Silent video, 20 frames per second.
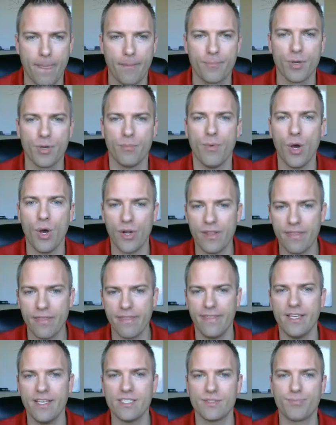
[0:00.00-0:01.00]

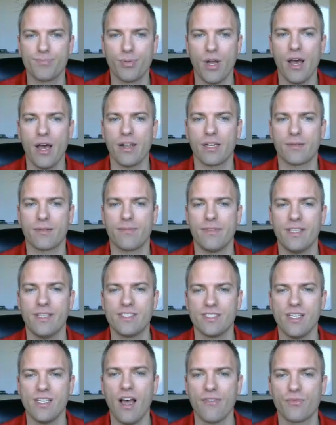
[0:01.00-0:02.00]
promoting this product,
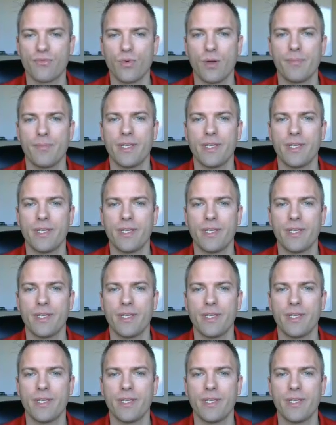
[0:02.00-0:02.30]
this software,